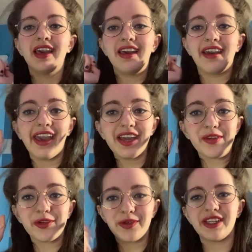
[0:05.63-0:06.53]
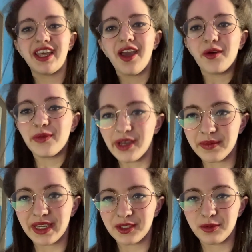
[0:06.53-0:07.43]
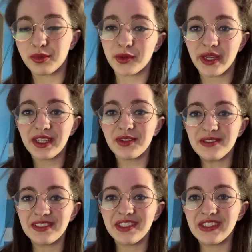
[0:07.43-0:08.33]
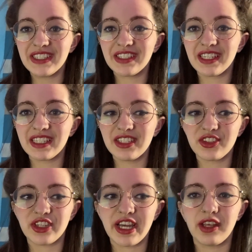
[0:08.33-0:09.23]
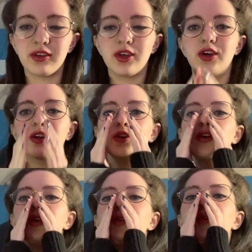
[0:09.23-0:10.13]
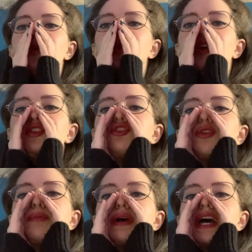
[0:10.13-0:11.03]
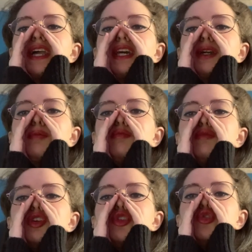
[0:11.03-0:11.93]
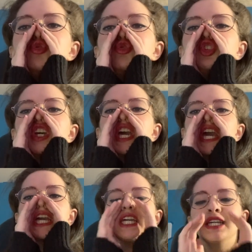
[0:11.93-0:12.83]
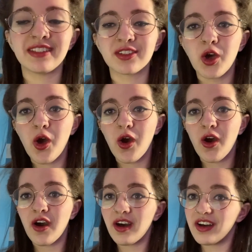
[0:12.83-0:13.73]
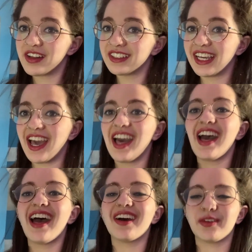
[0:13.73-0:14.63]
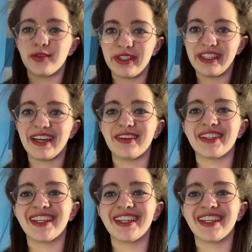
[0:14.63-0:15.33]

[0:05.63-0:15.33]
Hey everyone, welcome back to a brand new series on this channel. Cue the dramatic music. It's called Read Aloud.